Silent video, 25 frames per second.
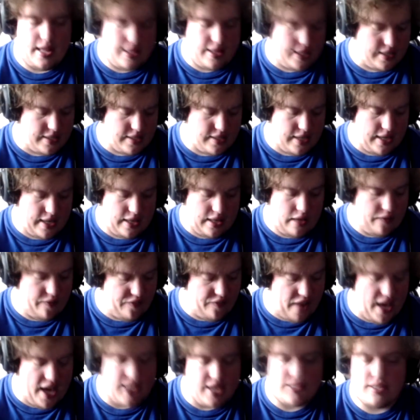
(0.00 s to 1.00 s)
that's like the
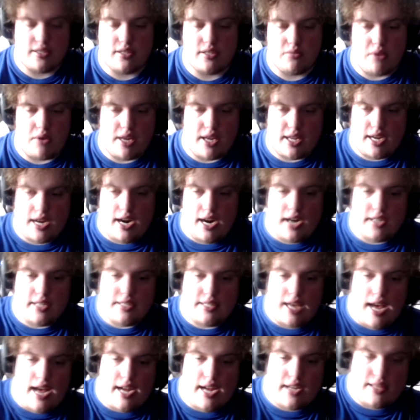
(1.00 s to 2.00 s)
fastest way to
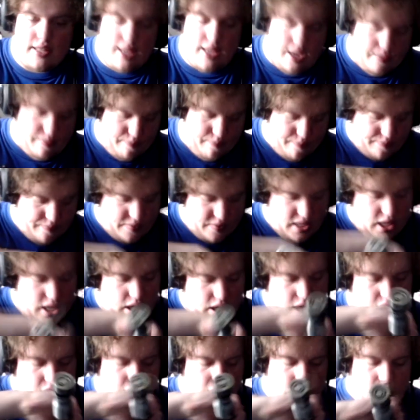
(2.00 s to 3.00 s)
contact them.
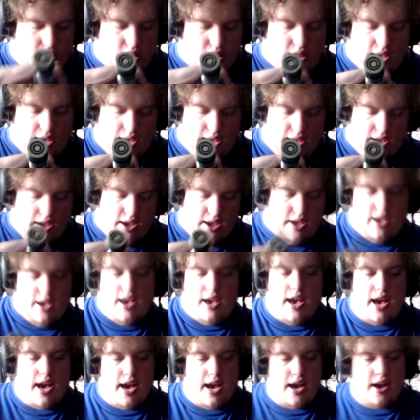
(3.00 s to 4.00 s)
They
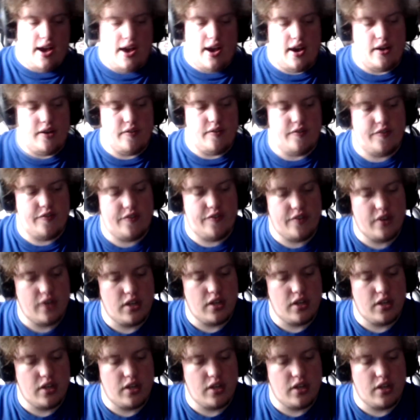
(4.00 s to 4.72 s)
have